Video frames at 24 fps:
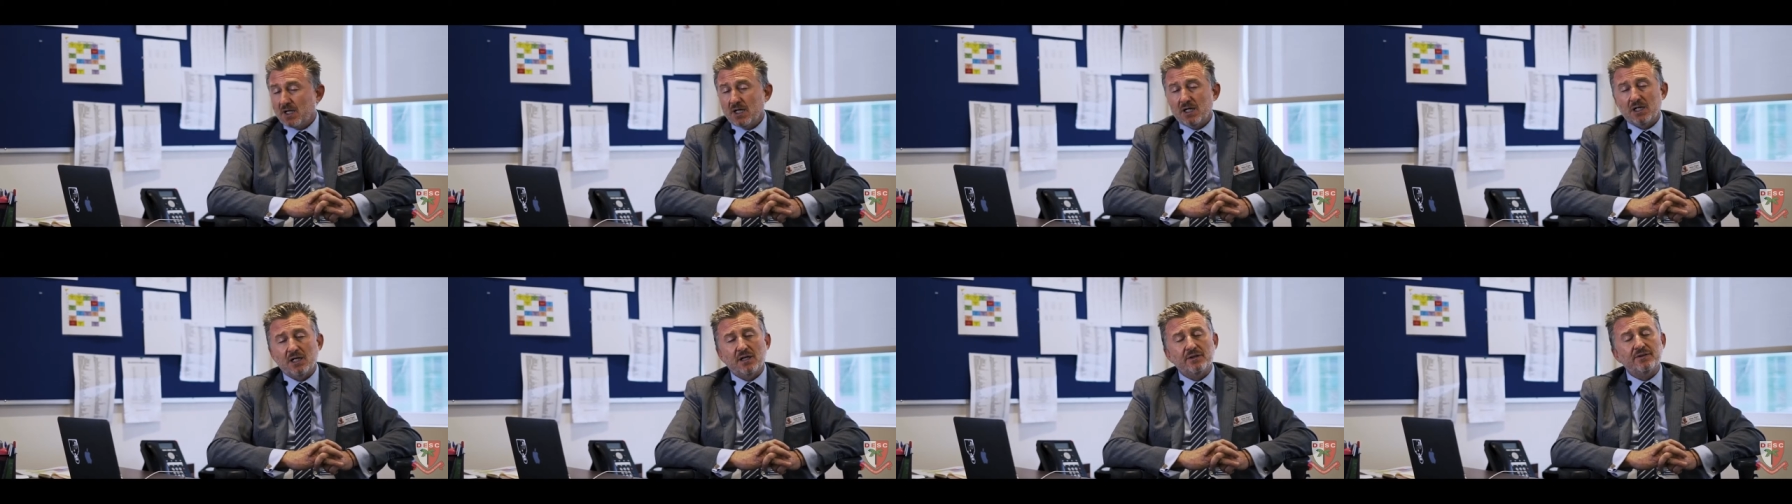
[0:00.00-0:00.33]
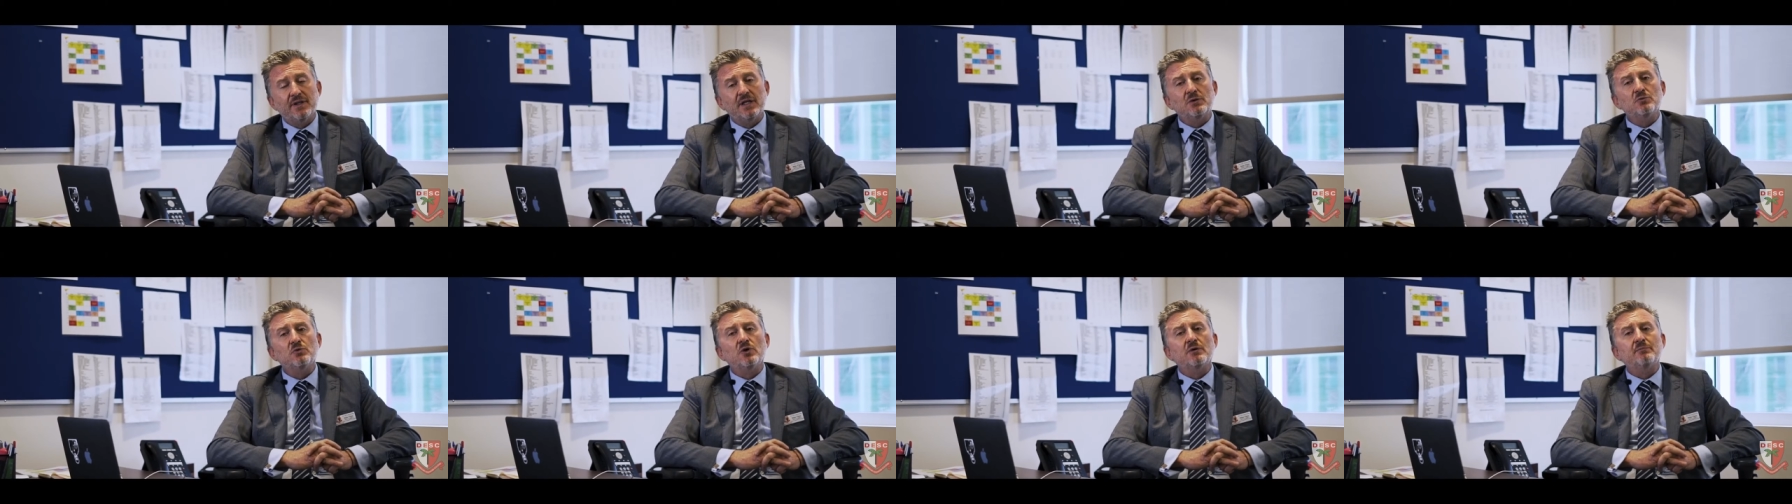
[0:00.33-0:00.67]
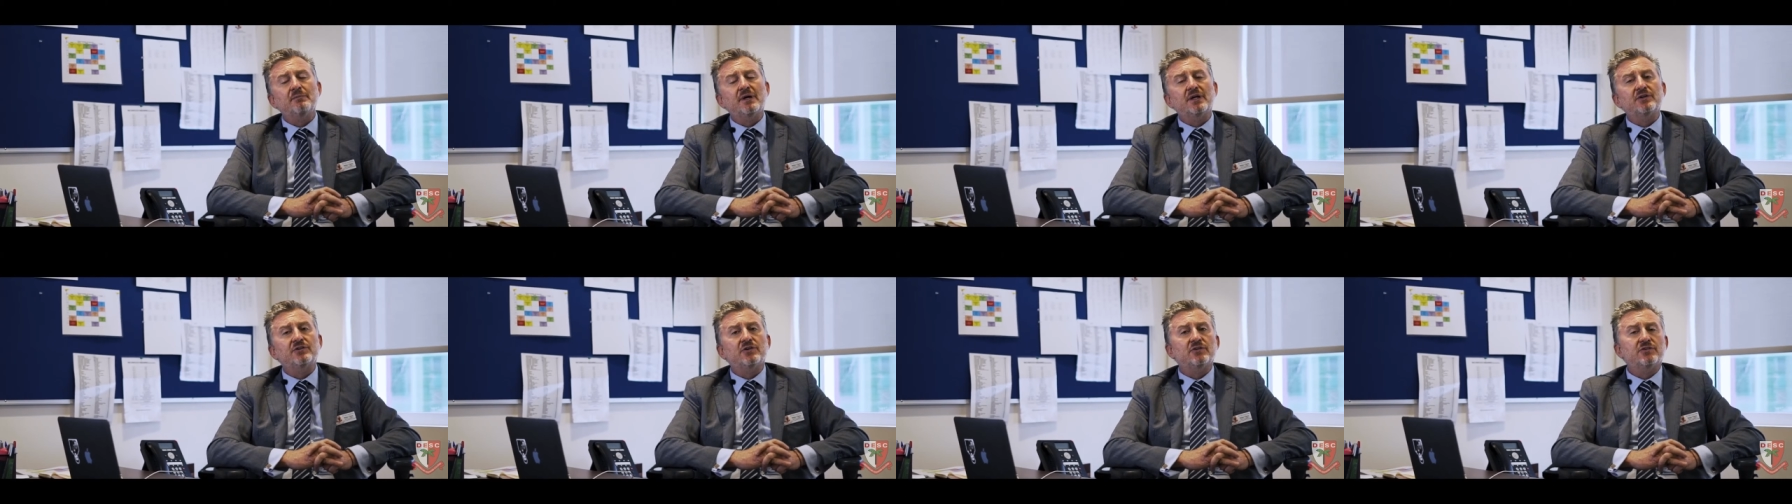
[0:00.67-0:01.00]
And I think what
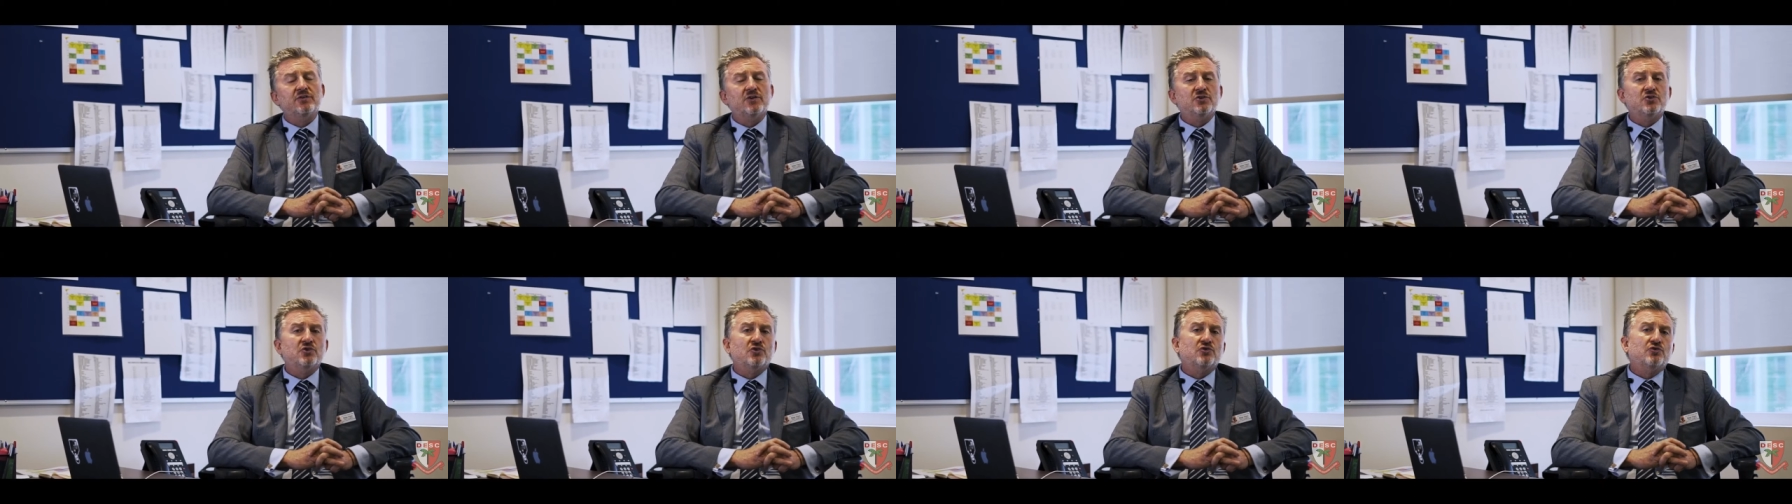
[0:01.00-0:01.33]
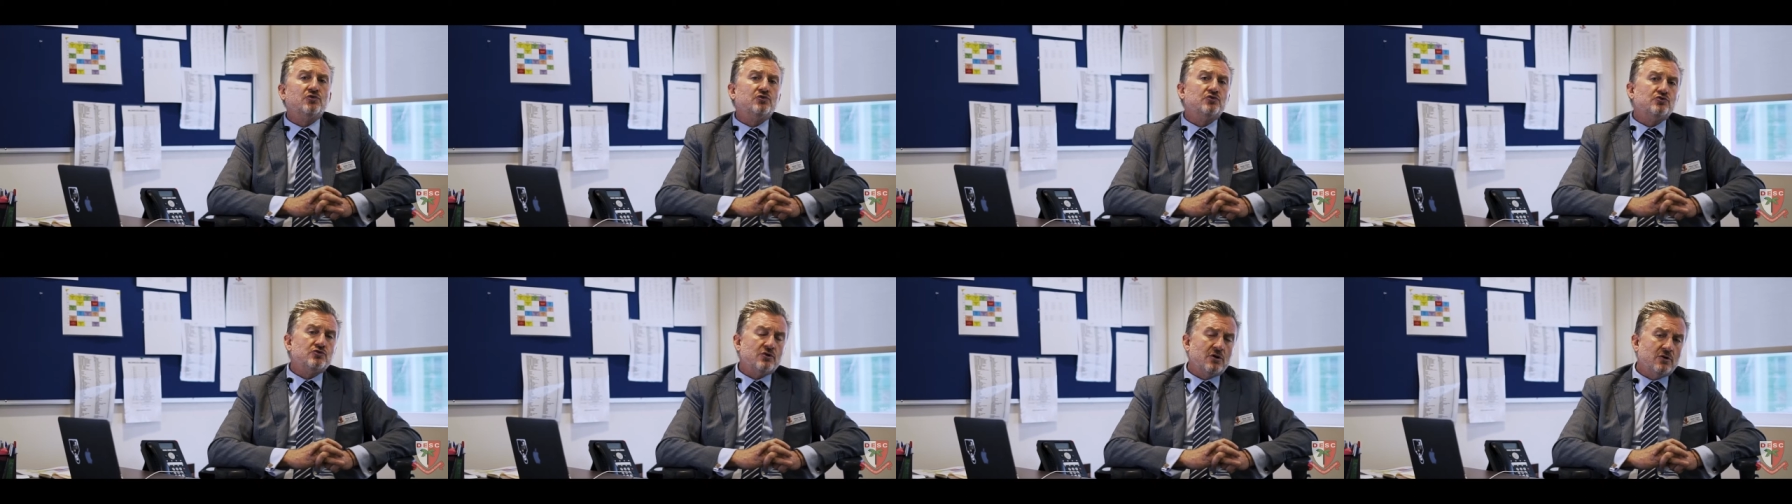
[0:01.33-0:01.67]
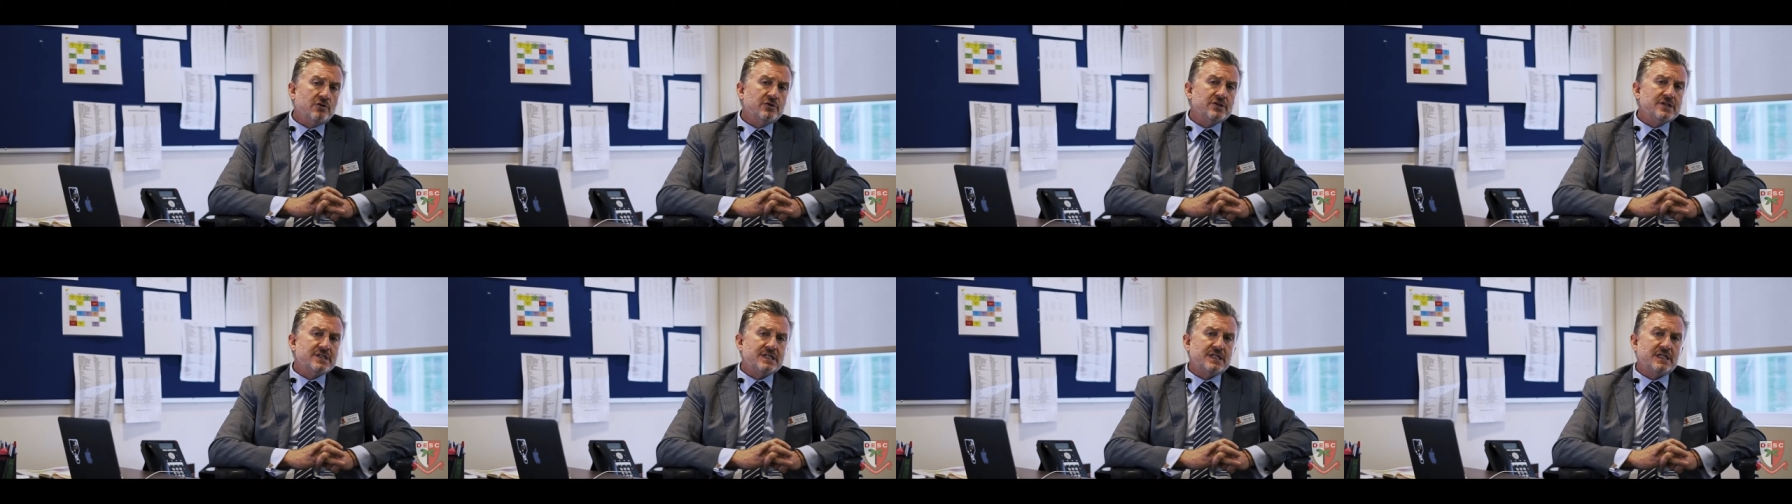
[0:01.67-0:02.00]
makes us such a
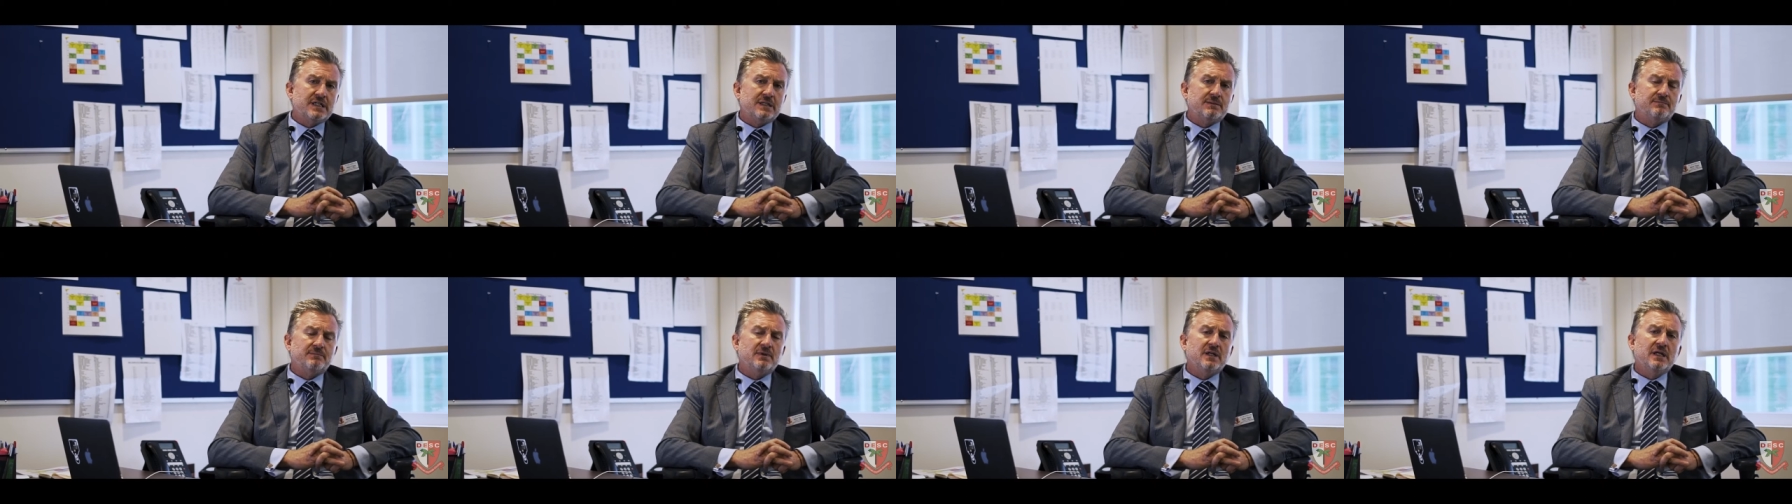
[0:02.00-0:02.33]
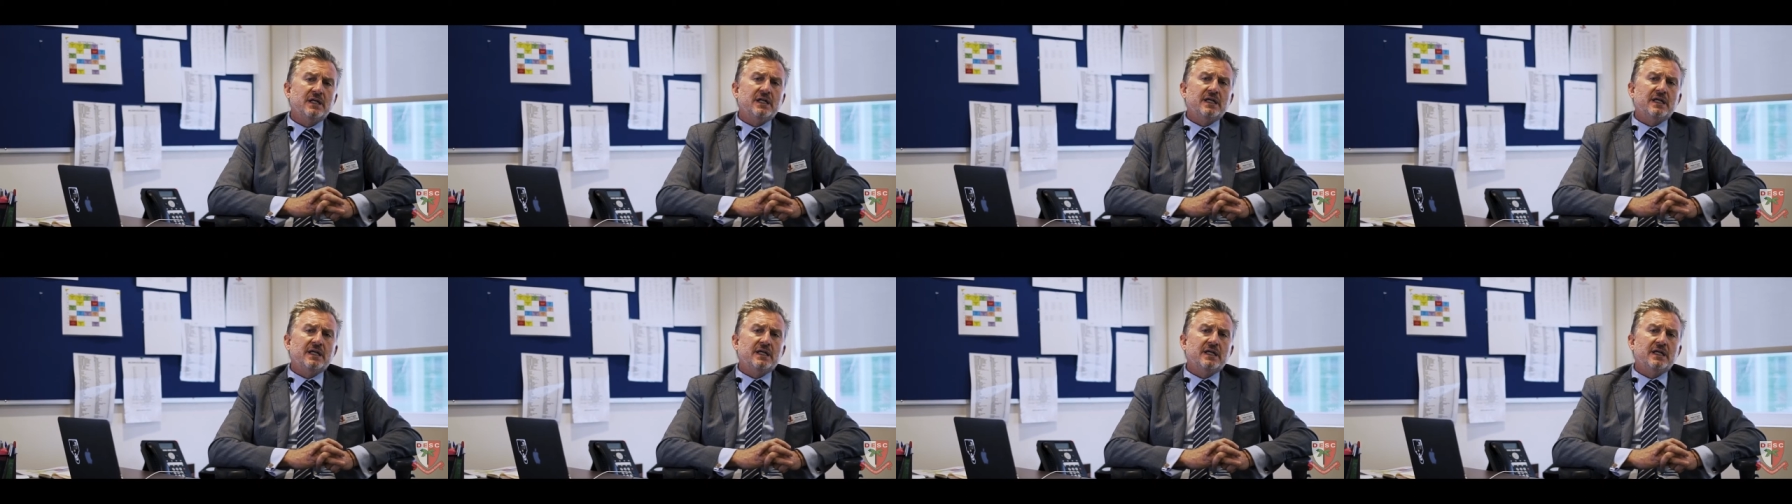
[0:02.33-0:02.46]
strong team